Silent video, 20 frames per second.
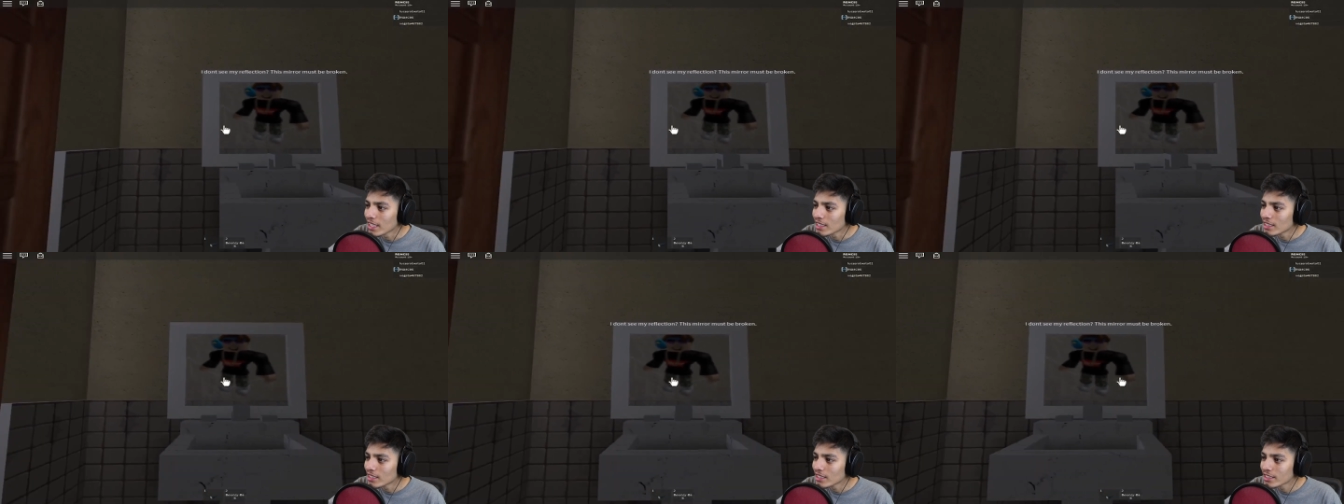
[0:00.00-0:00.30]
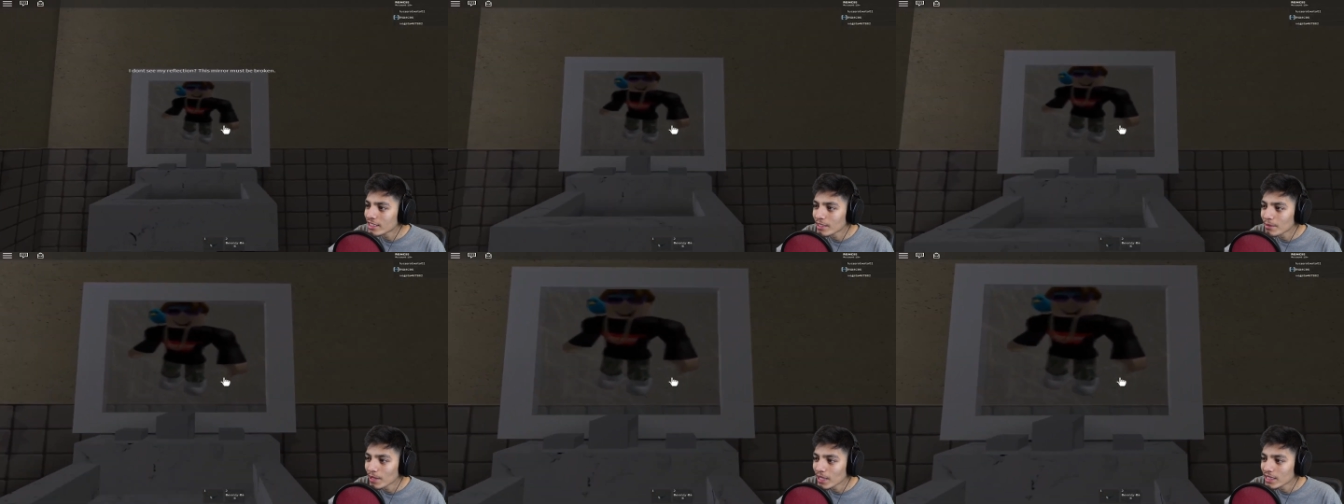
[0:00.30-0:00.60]
I
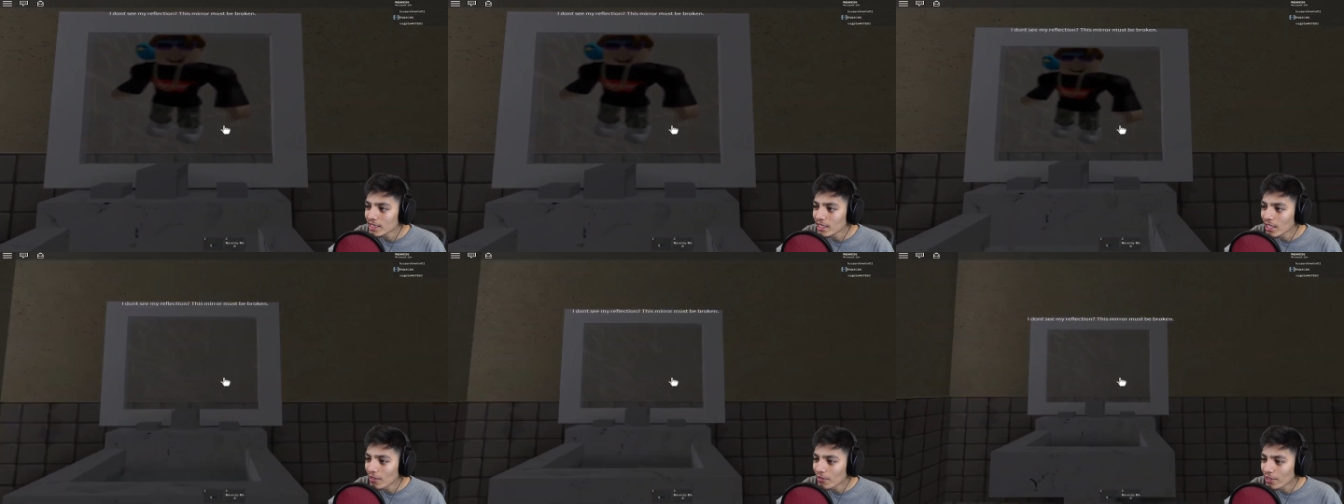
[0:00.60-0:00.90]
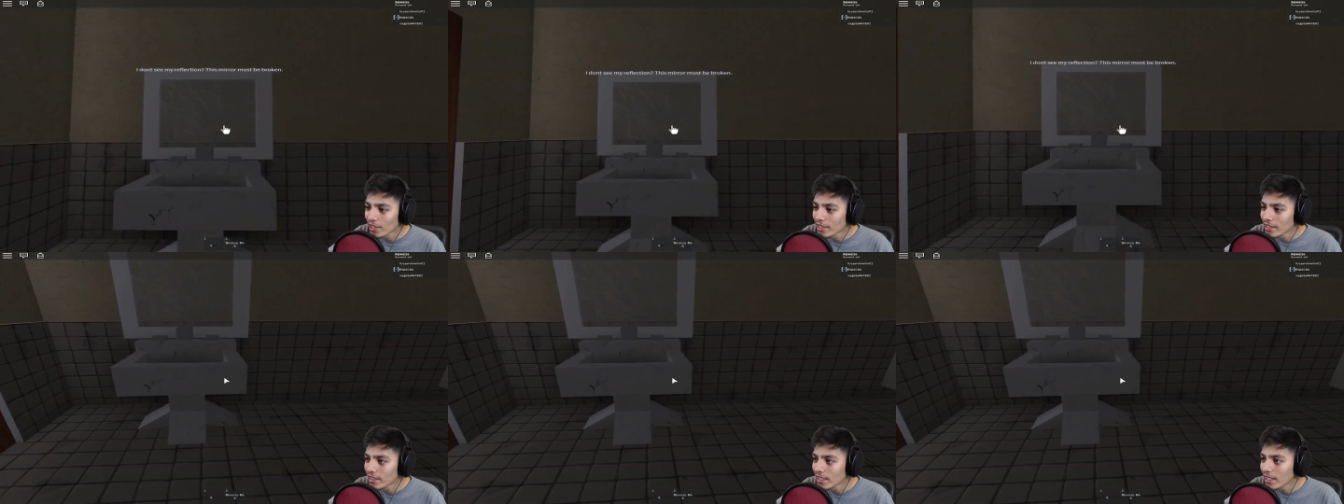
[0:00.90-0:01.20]
just see
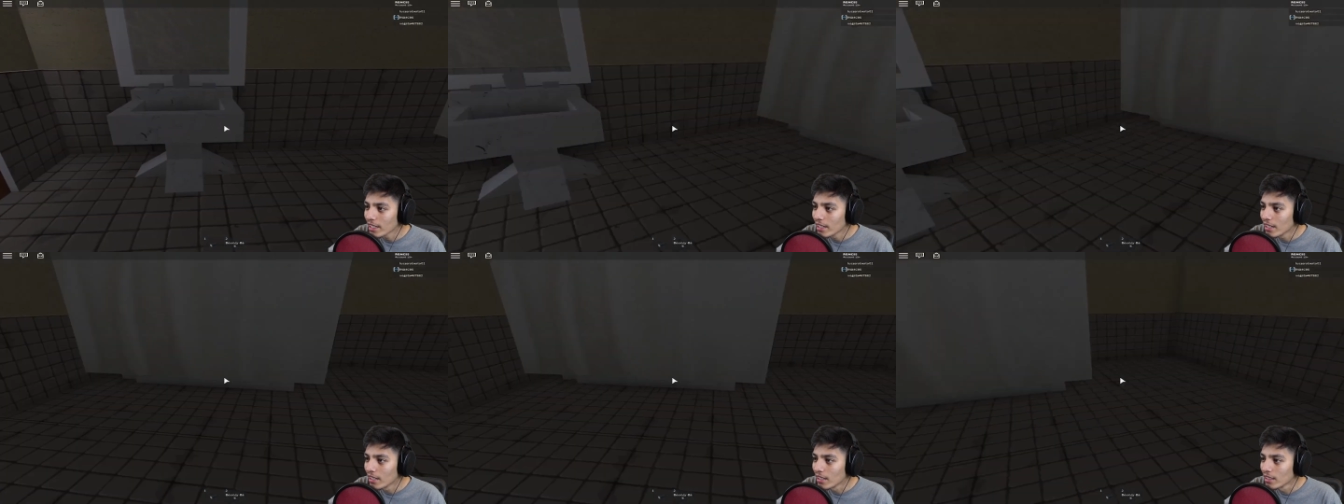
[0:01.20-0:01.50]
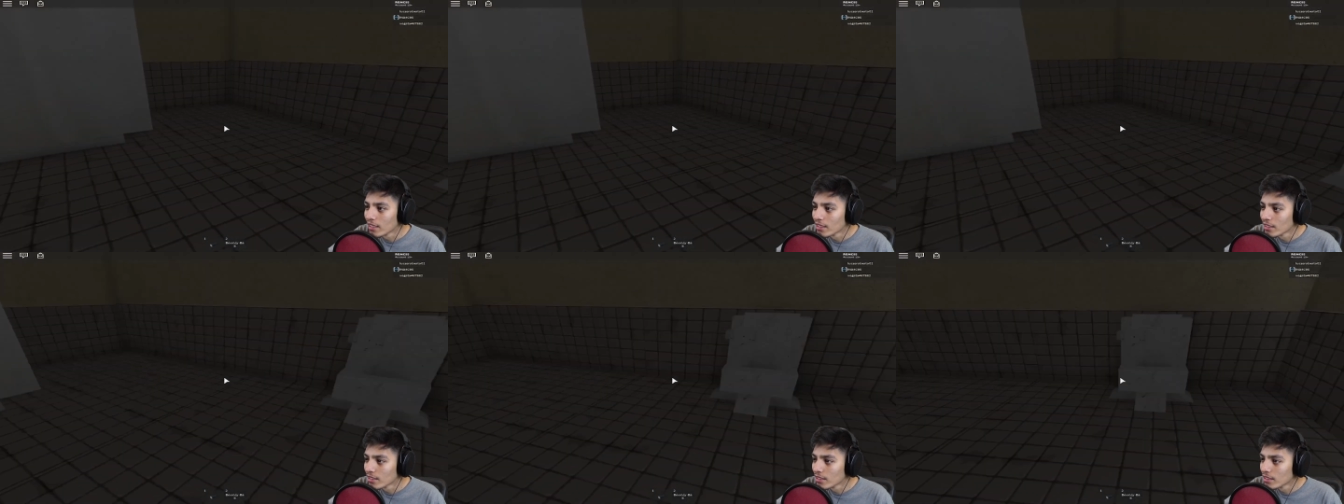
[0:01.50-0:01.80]
myself right
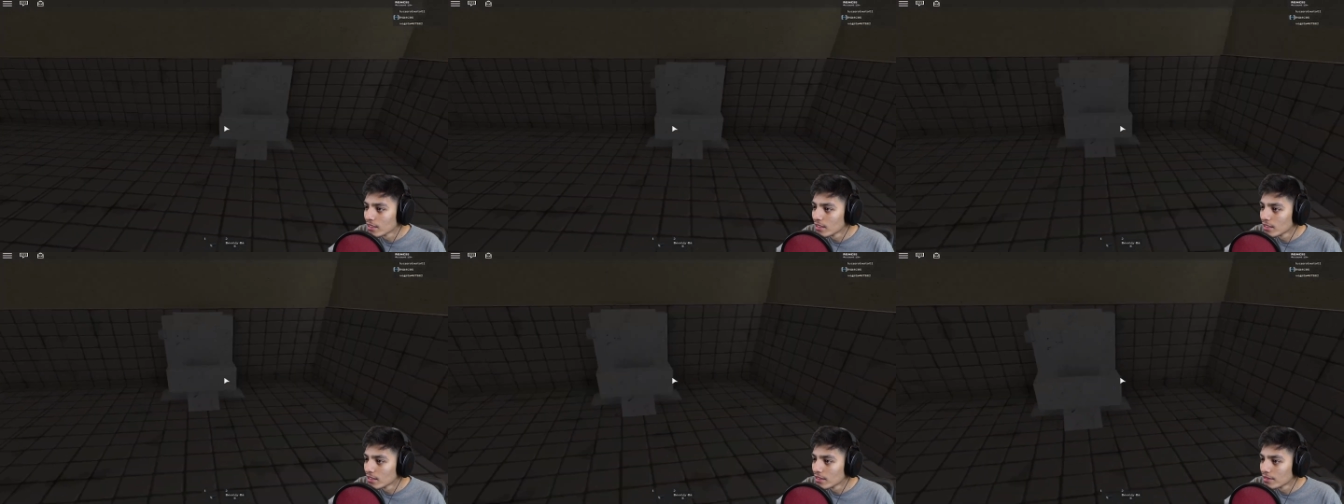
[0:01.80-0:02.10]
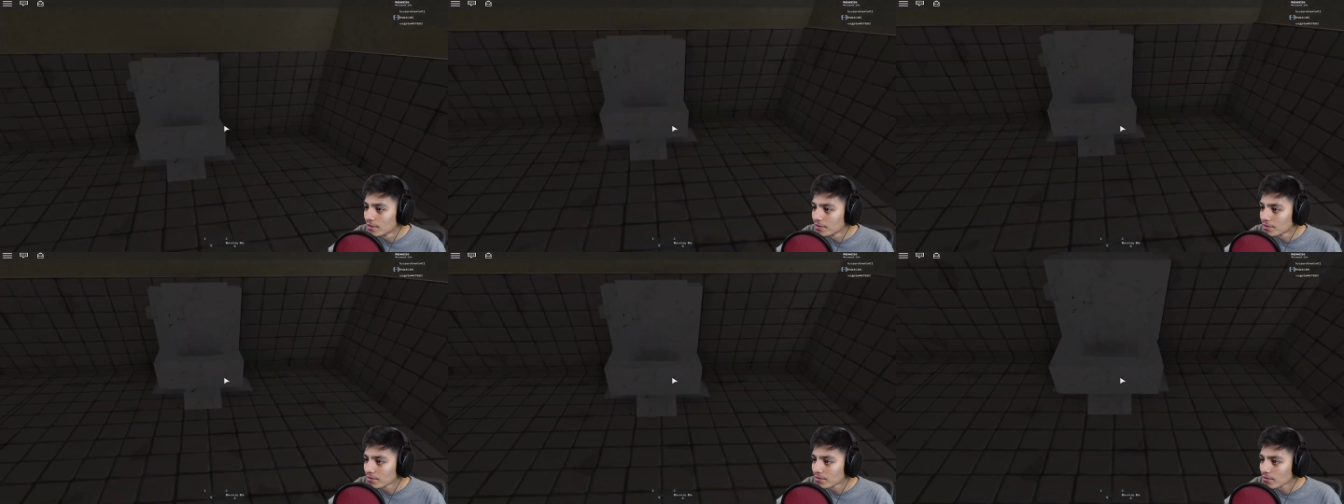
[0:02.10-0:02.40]
there.
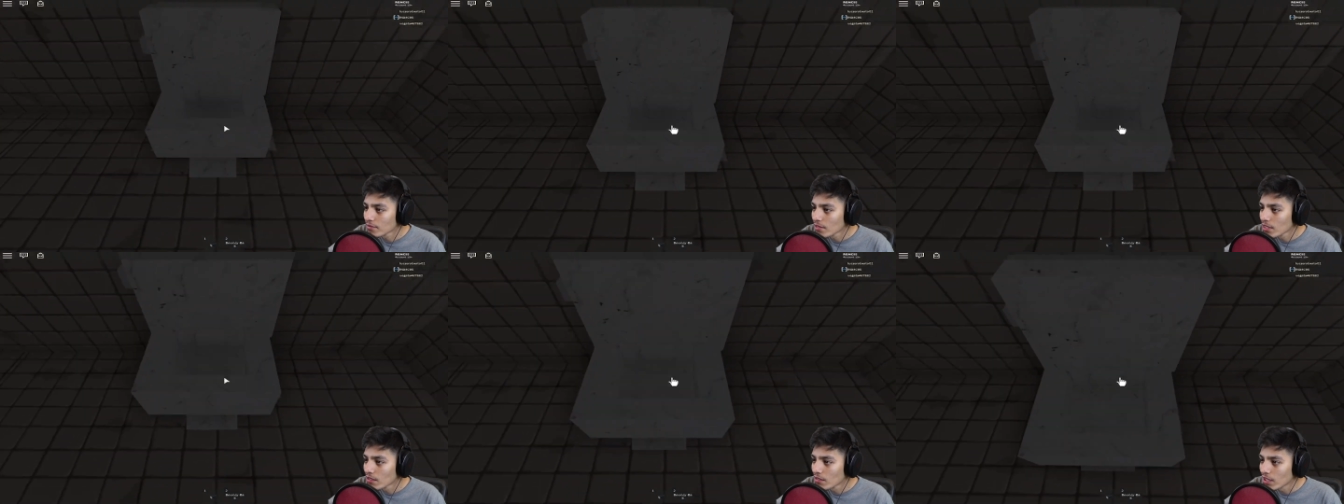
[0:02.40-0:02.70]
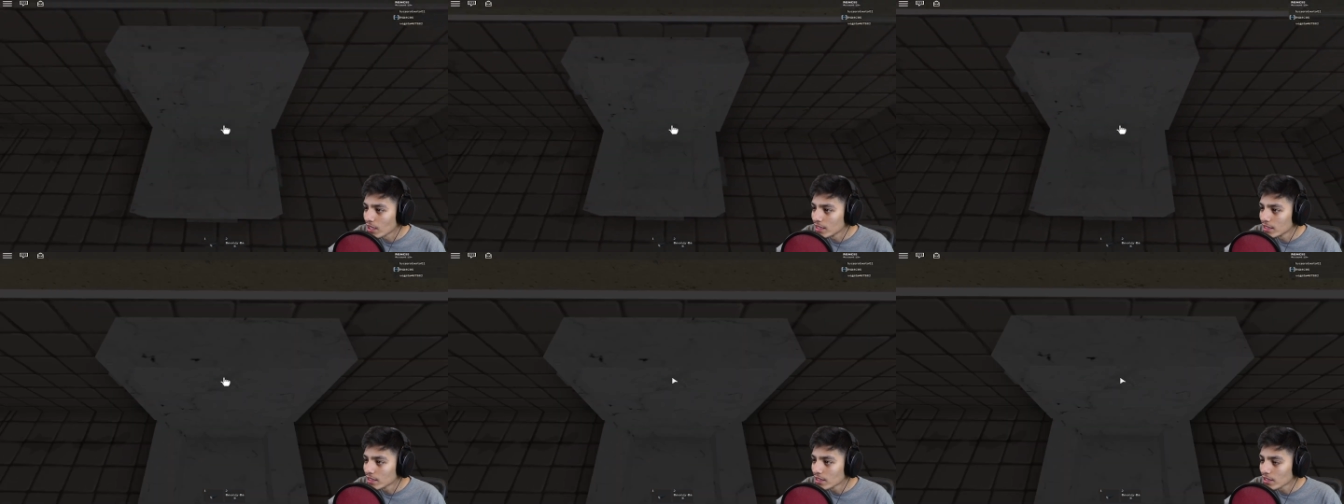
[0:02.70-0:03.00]

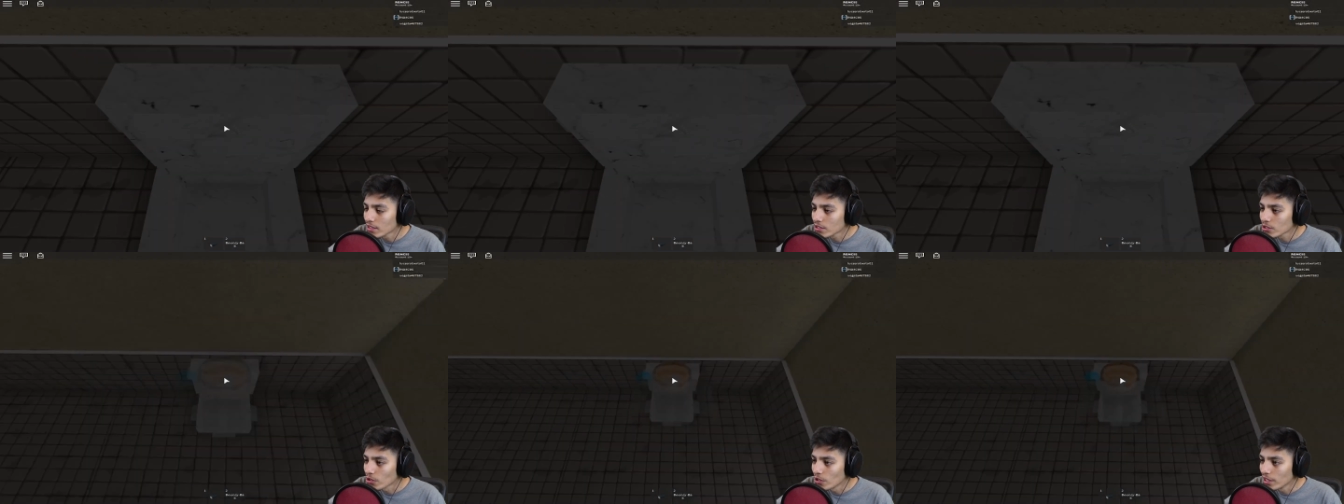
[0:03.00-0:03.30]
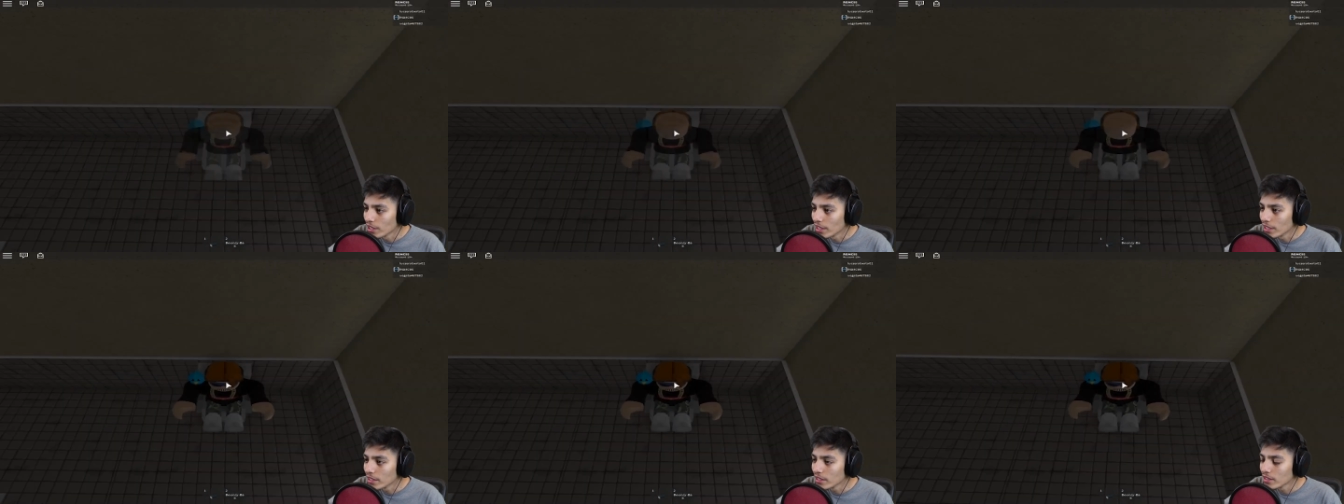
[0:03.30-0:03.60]
Why is there a
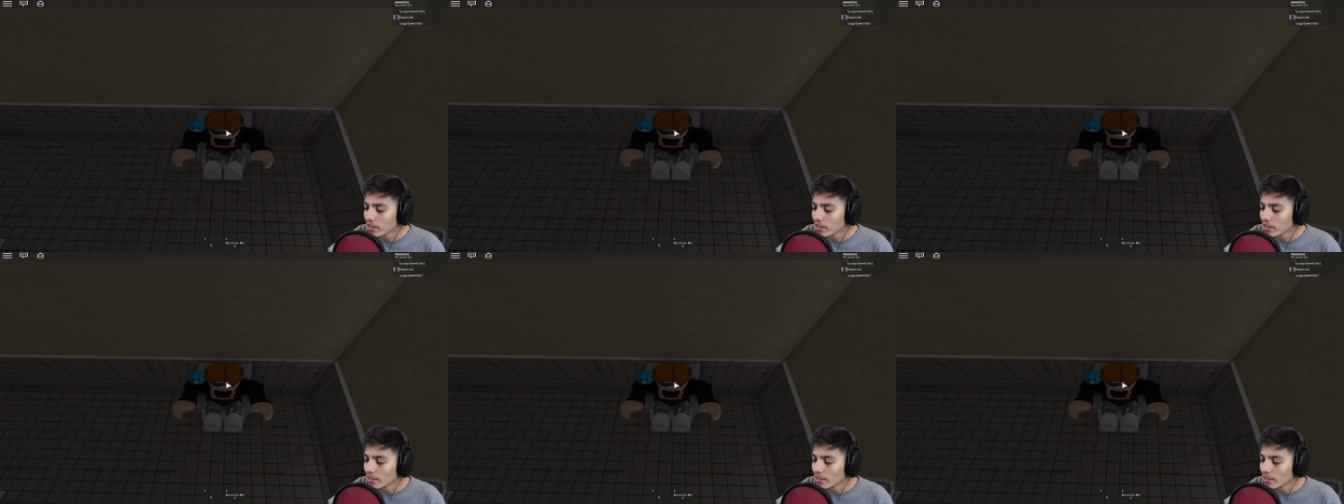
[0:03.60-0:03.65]
toilet?